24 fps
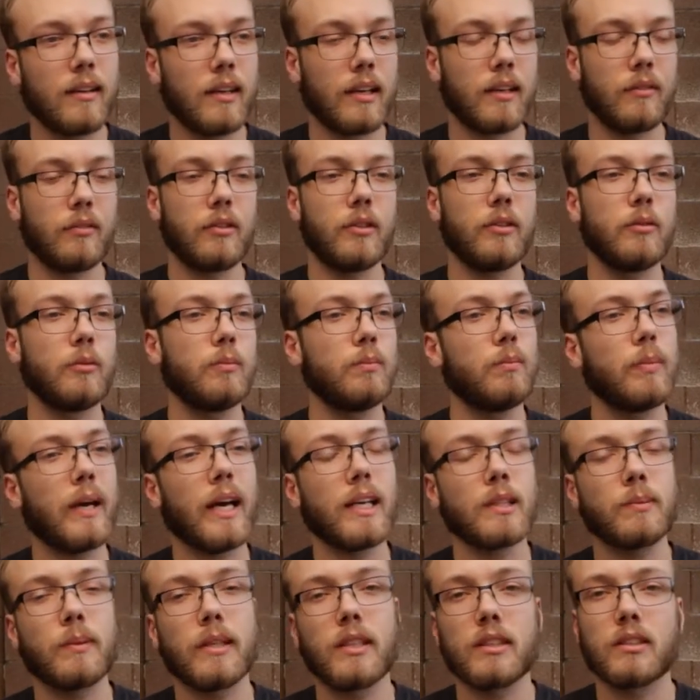Like if you
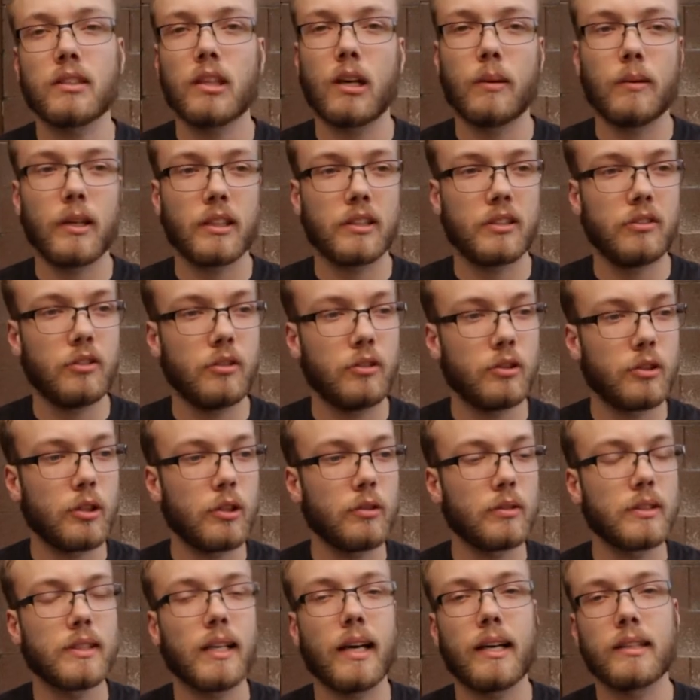pass by a Starbucks and you
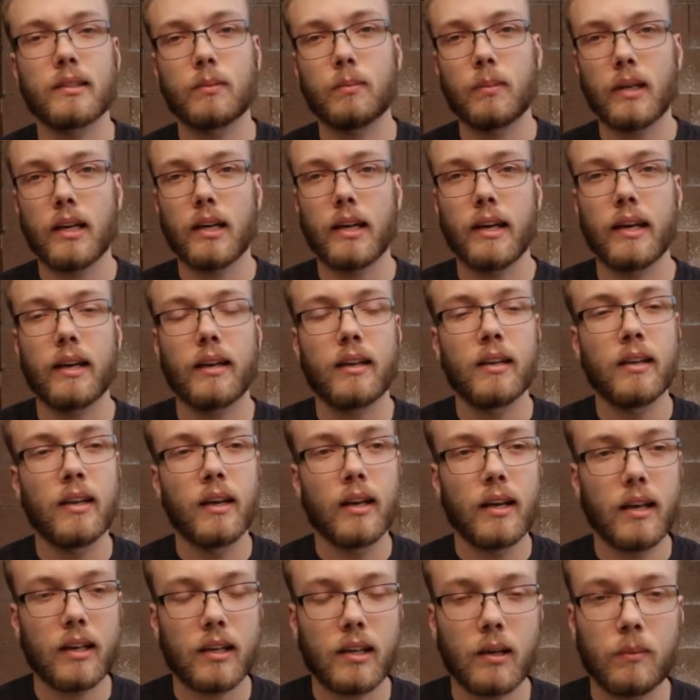choose not to buy
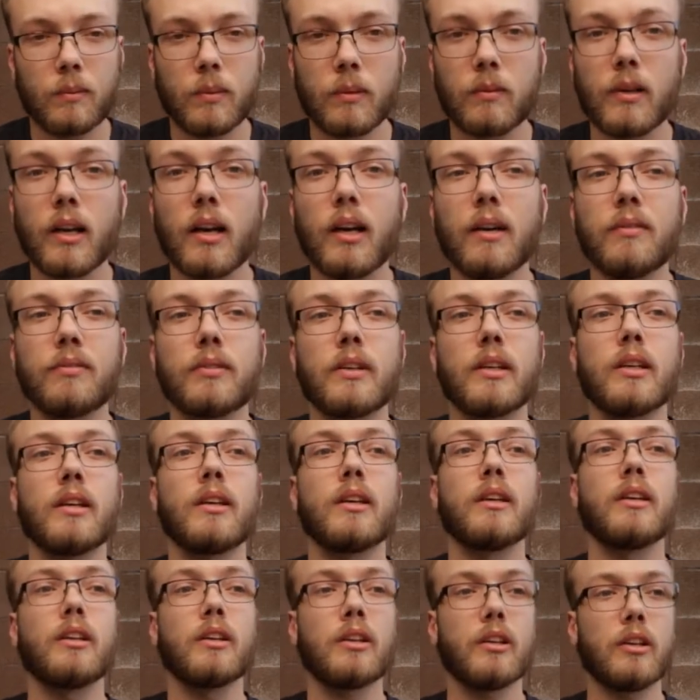a cup of coffee,
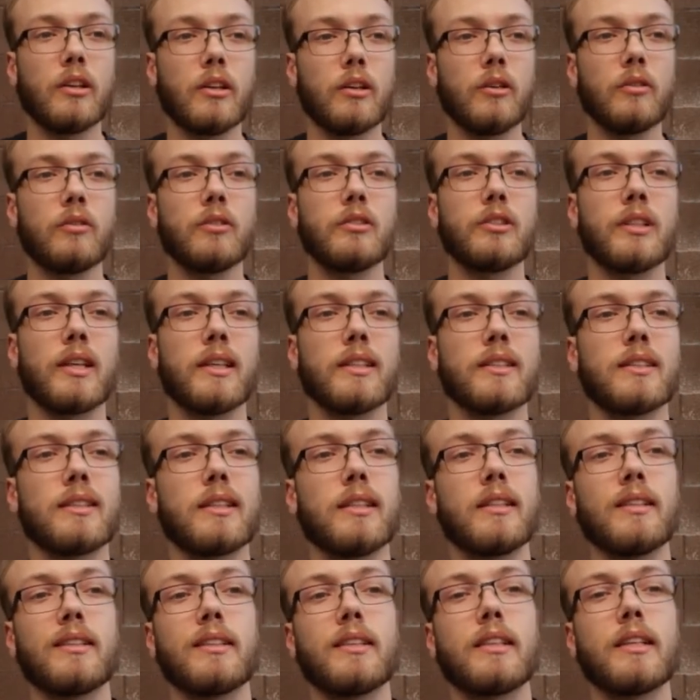you just,
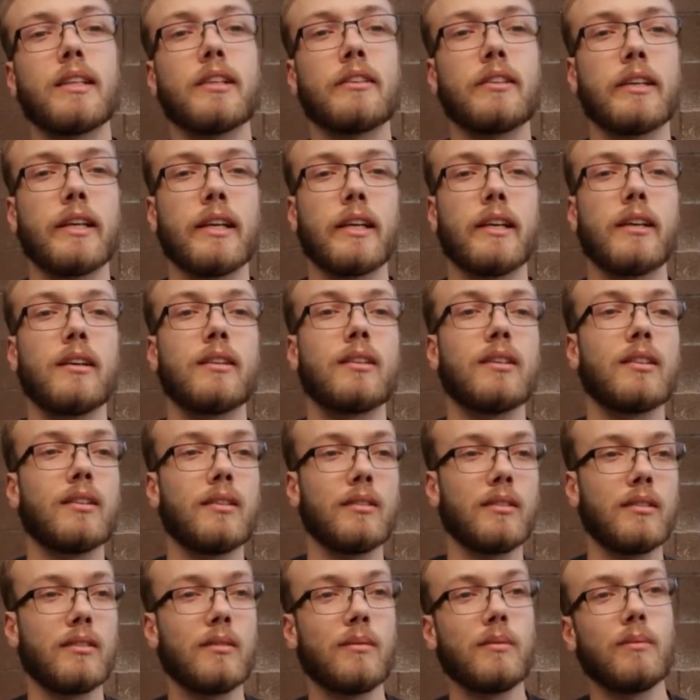in theory,
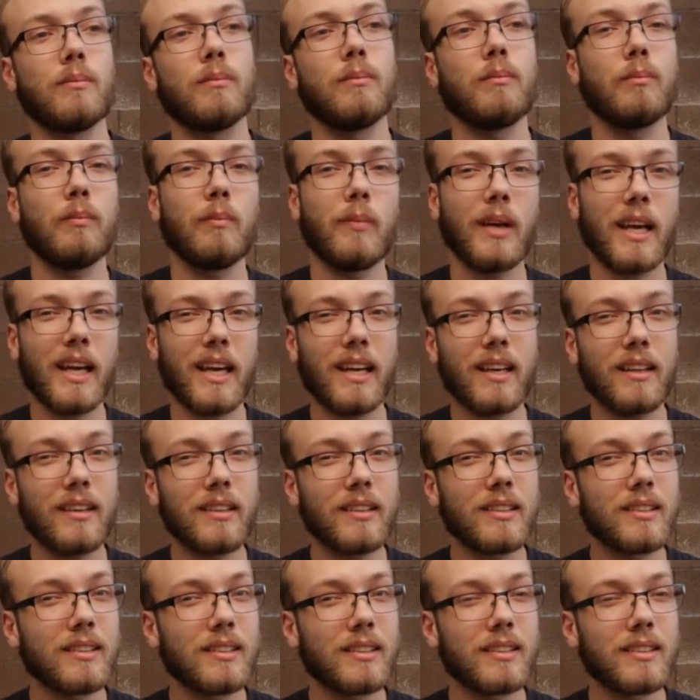made